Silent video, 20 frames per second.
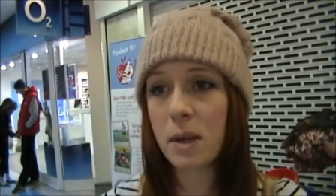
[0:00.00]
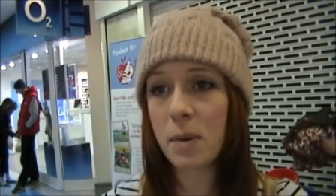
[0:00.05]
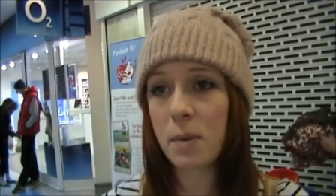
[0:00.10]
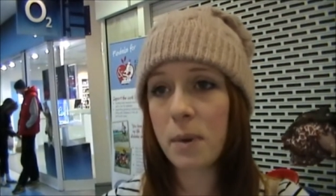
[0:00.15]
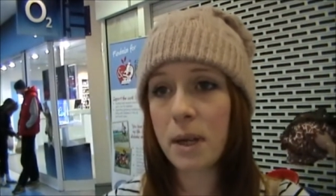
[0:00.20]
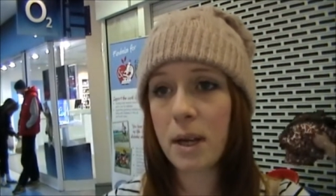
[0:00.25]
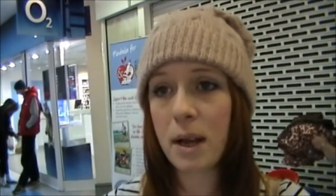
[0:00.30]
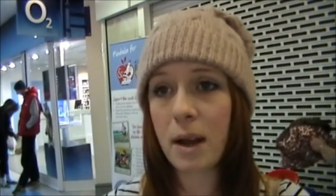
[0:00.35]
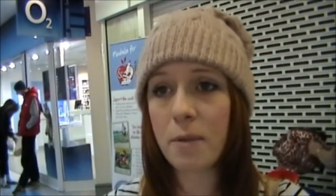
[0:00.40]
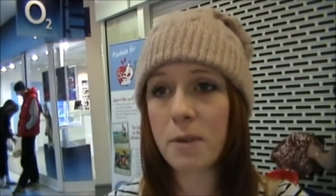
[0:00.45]
I
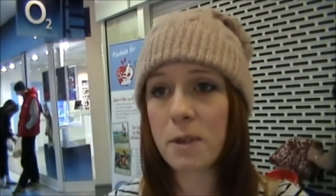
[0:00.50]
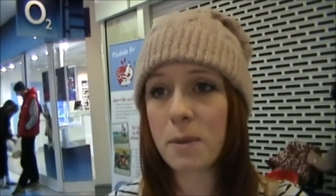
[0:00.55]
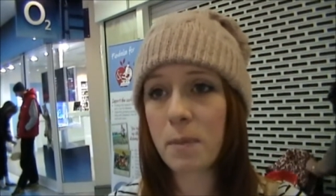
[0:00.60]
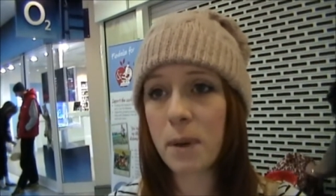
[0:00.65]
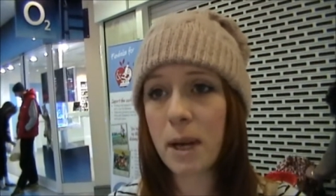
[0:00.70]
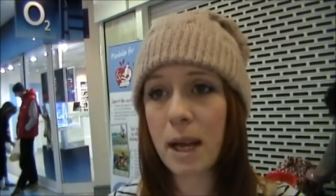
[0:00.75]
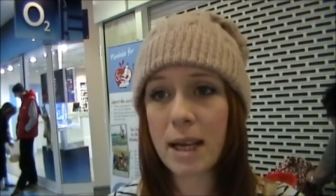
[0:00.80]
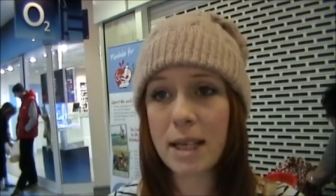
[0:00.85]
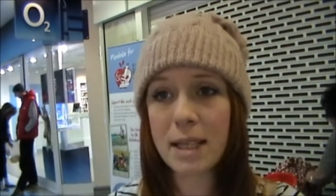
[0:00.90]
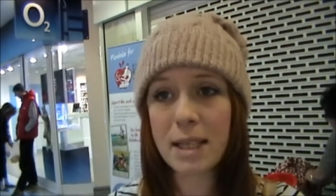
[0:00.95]
wouldn't have to
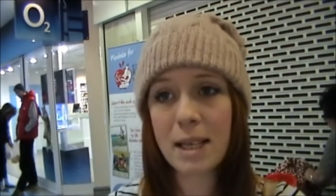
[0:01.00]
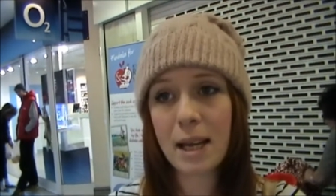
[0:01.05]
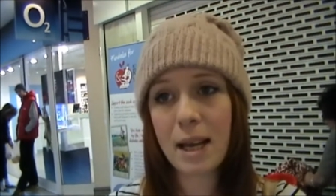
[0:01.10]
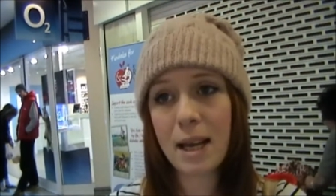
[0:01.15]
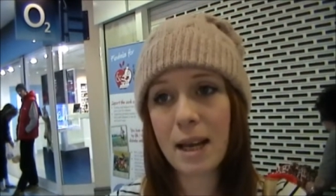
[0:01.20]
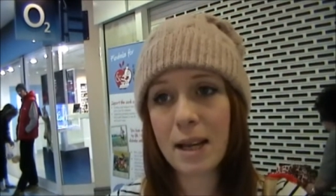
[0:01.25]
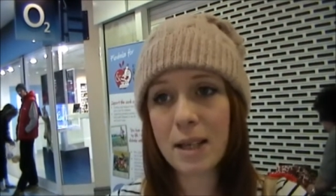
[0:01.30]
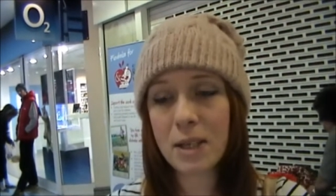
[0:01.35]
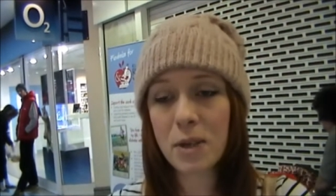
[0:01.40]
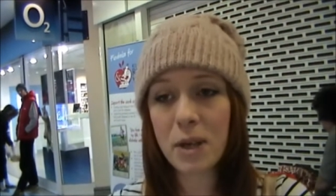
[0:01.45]
plan to
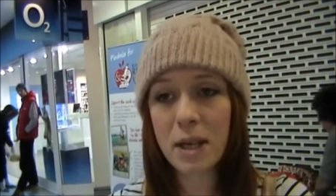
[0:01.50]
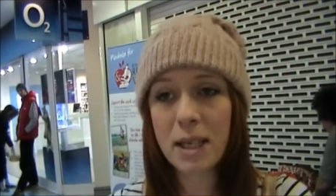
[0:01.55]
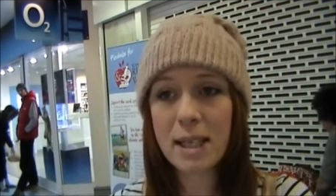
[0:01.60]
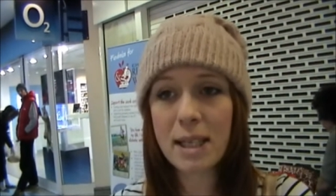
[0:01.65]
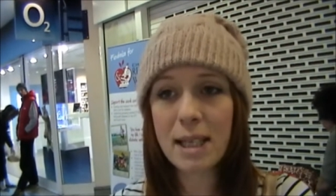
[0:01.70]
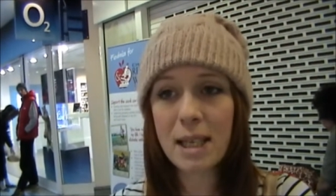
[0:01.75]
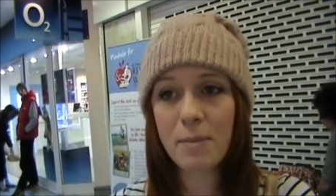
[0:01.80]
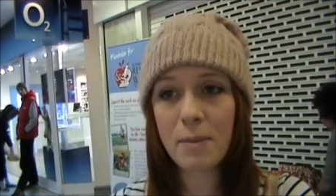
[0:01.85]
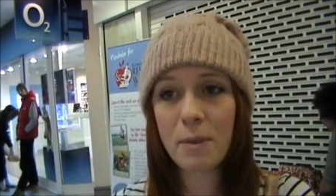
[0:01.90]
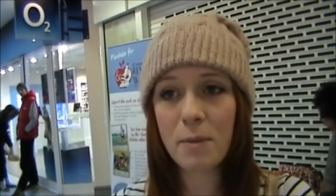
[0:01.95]
take extra
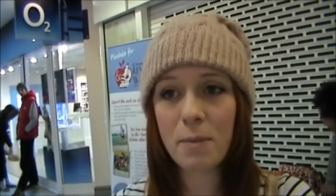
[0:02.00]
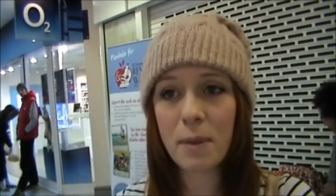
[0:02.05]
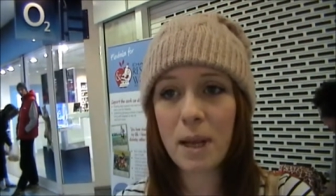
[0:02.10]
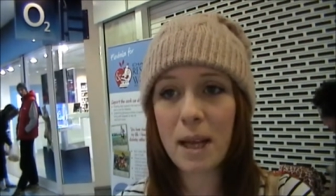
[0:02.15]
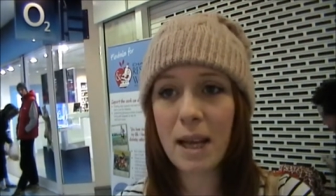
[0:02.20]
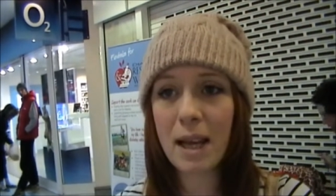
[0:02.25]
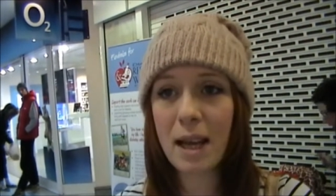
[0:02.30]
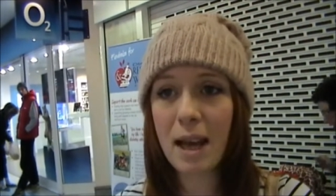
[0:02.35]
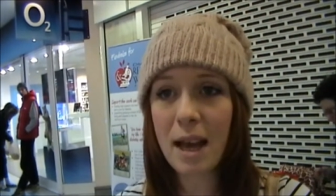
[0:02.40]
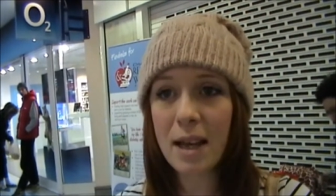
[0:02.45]
insulin with
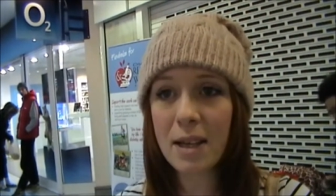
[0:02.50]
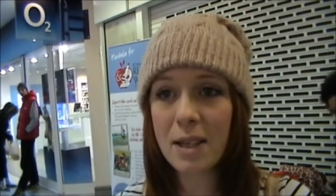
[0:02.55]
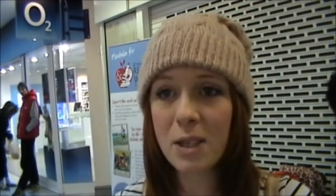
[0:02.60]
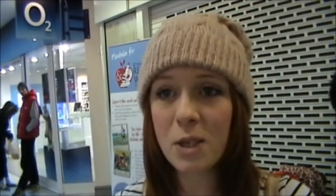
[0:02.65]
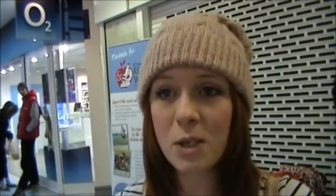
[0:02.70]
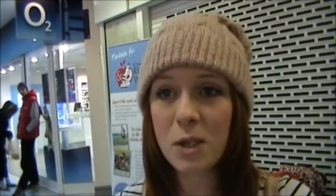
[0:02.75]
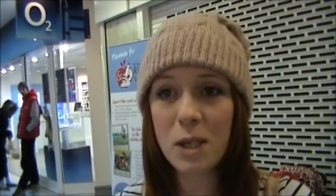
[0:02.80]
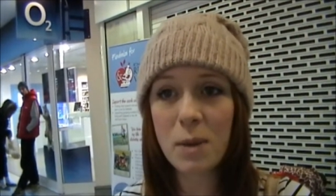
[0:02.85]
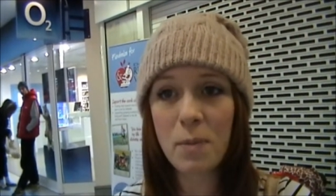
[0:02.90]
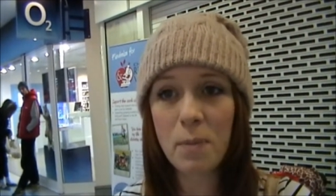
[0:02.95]
me,
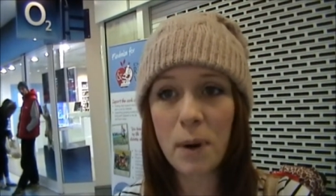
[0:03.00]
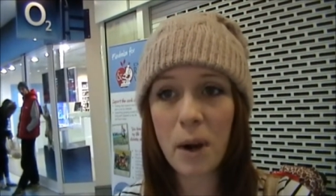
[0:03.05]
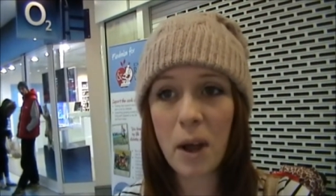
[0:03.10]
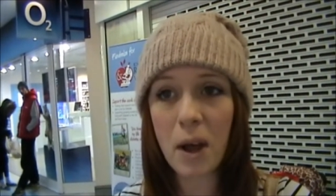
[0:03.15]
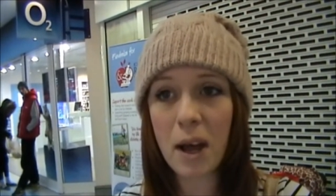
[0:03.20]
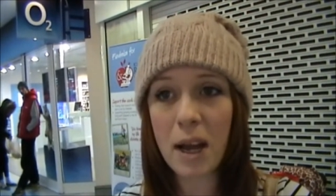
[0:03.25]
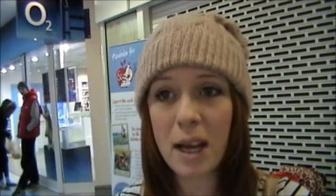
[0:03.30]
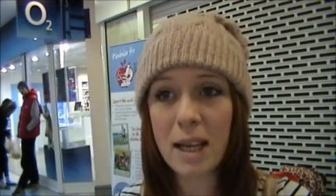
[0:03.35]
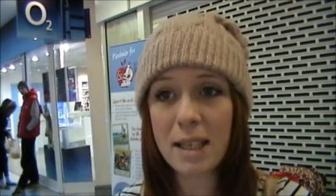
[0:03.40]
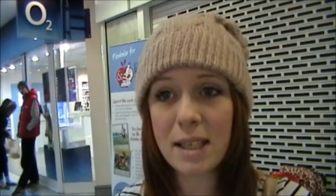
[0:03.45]
extra
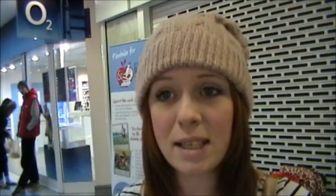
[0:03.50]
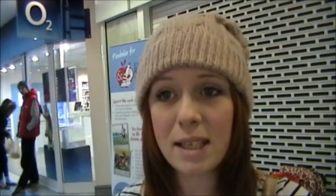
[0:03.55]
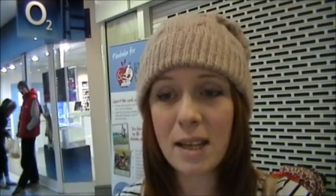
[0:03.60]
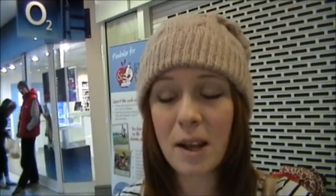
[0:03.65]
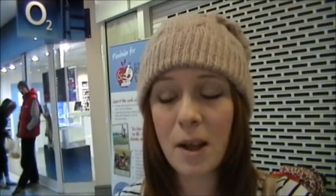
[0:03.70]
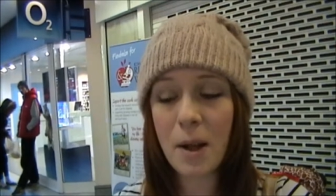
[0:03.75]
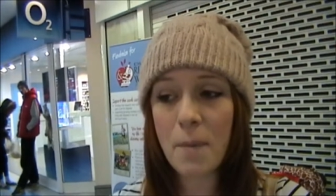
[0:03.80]
supplies.